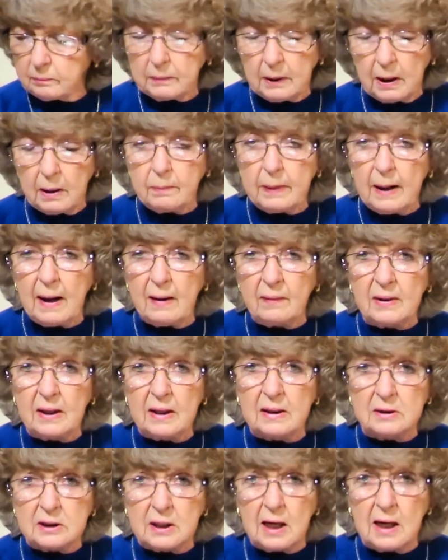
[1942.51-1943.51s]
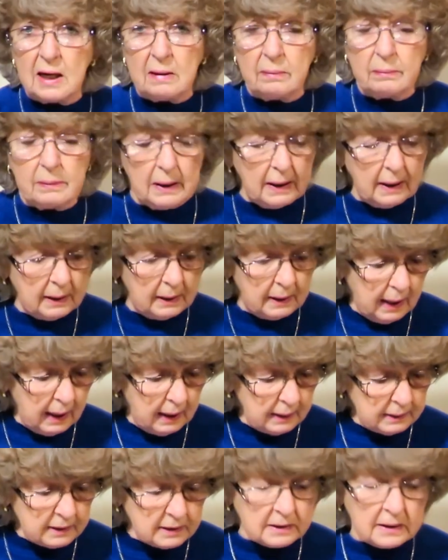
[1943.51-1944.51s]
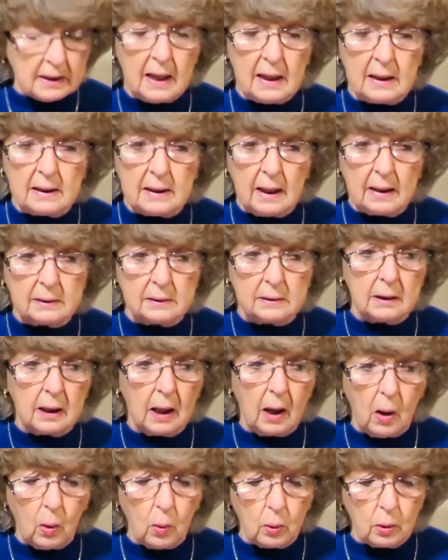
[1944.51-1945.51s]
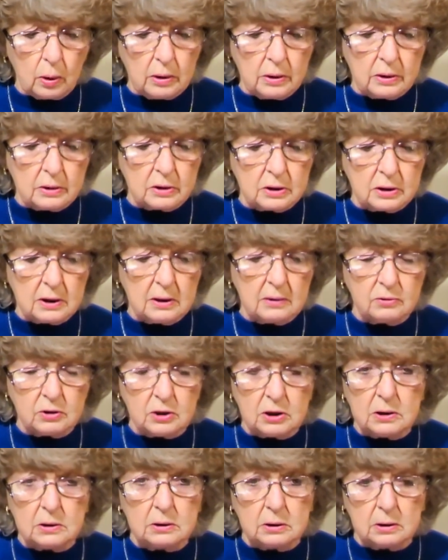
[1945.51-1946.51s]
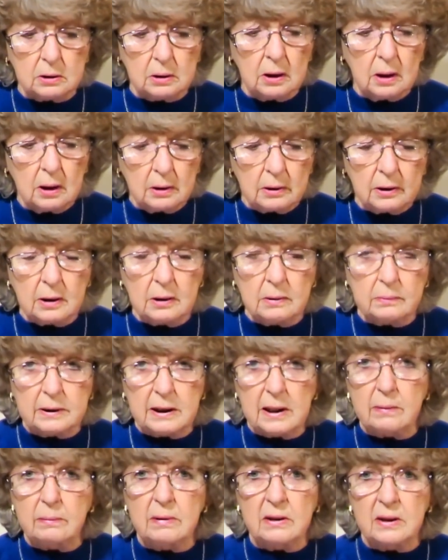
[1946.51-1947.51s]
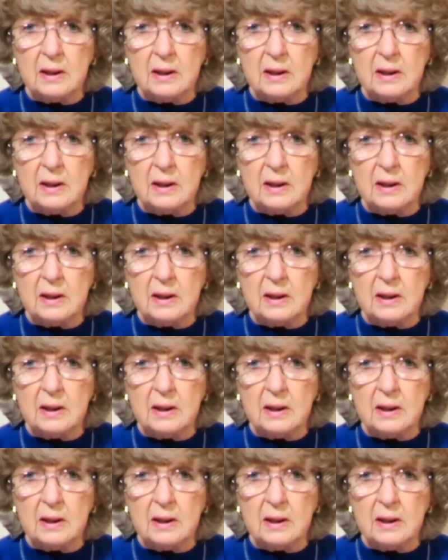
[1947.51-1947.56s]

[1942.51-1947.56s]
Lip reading: about that time, and I decided I'd call her and see if she'd come get me.